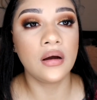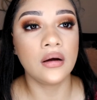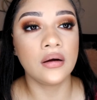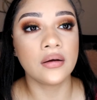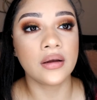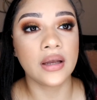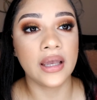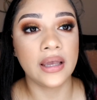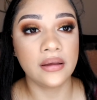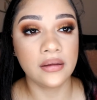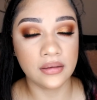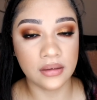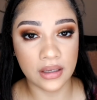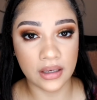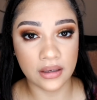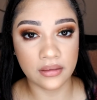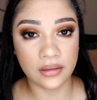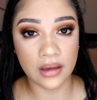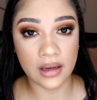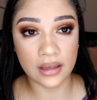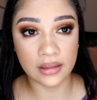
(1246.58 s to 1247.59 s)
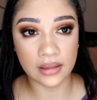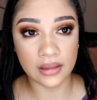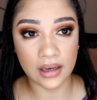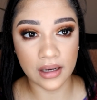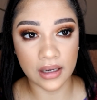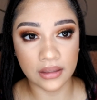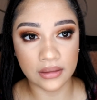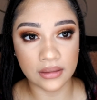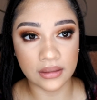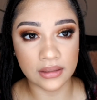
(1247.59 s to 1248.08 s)
Okay, now that I
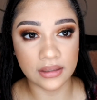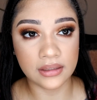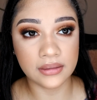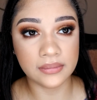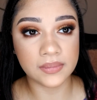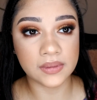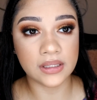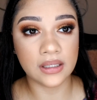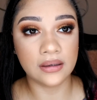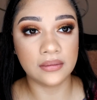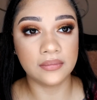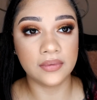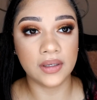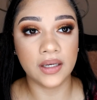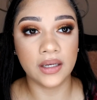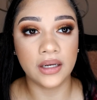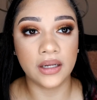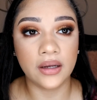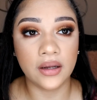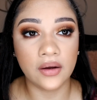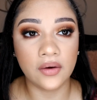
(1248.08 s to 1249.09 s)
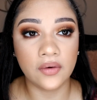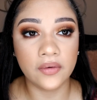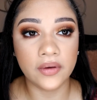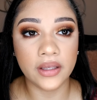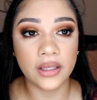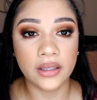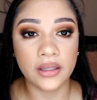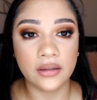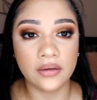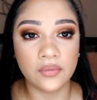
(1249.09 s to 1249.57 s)
lined the lips, I'm going to go
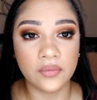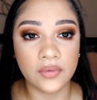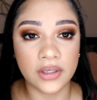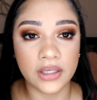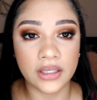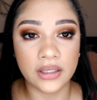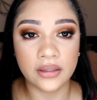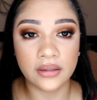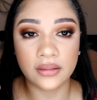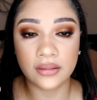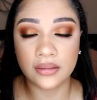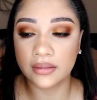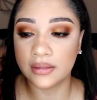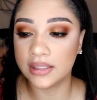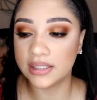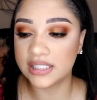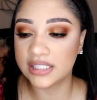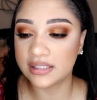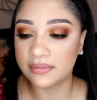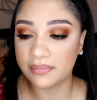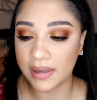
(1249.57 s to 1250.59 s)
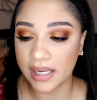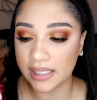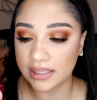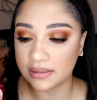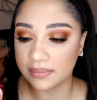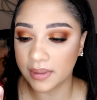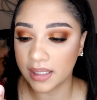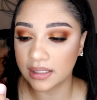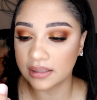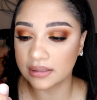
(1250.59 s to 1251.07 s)
in with this
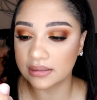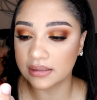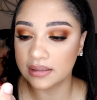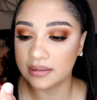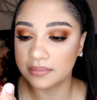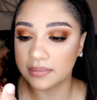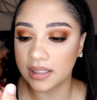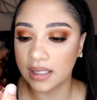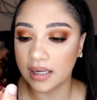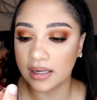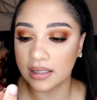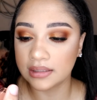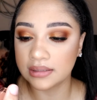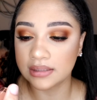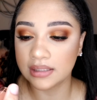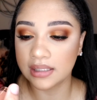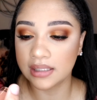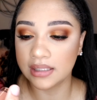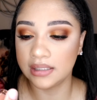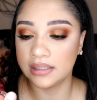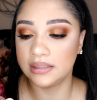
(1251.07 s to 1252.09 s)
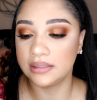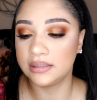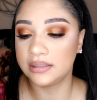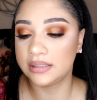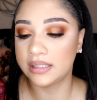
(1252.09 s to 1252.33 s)
Smashbox lip gloss in